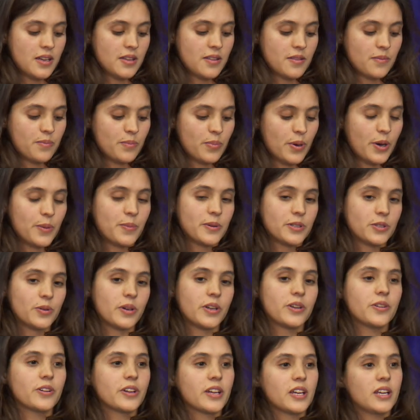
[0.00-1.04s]

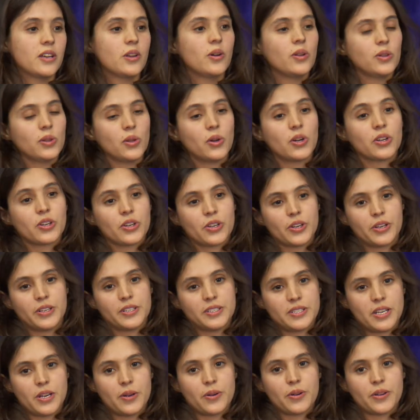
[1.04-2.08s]
perpetrator can no longer
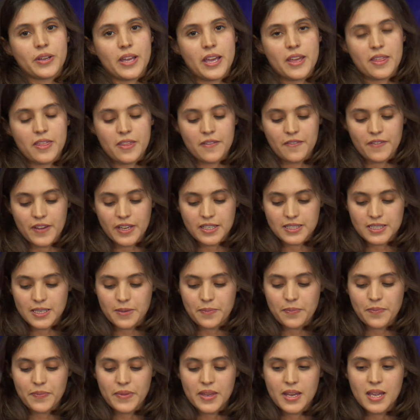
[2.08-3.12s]
interrogate the
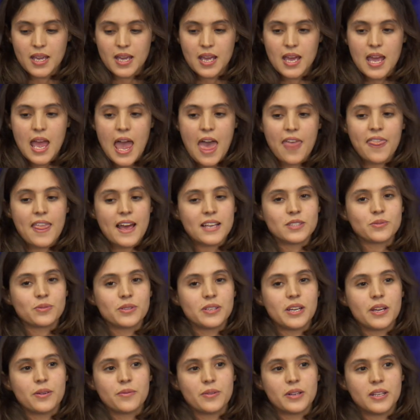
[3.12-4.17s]
victim. And that's when
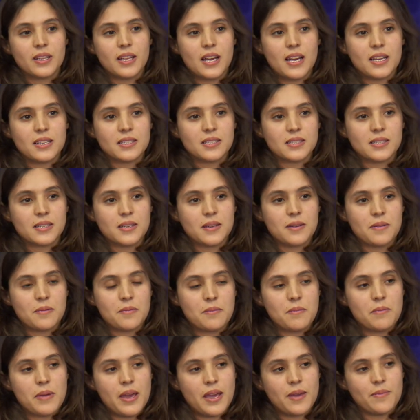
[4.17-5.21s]
I realized
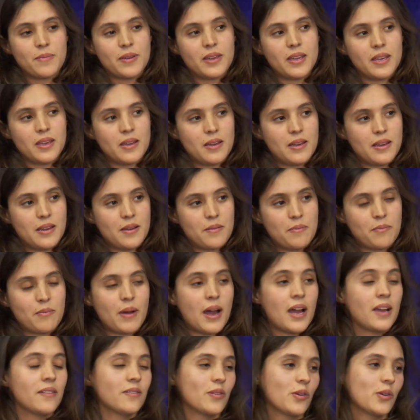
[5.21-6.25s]
maybe
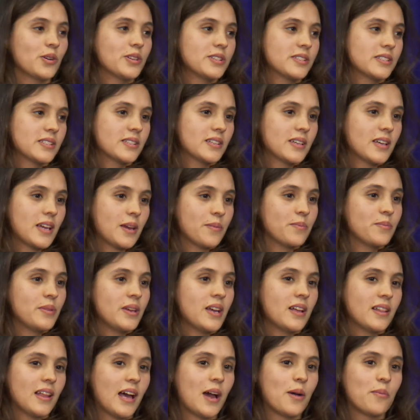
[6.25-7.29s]
my voice can be
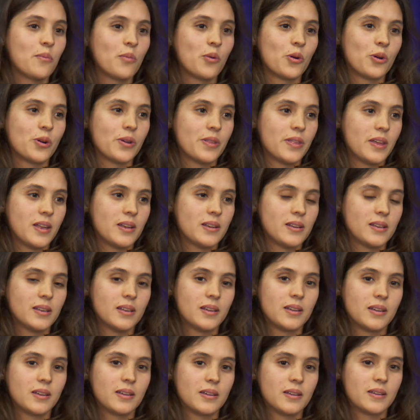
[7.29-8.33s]
a lot more than
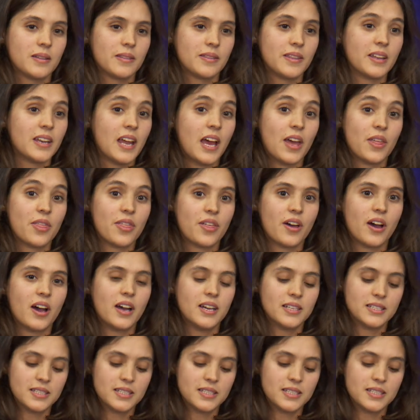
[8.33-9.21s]
I thought.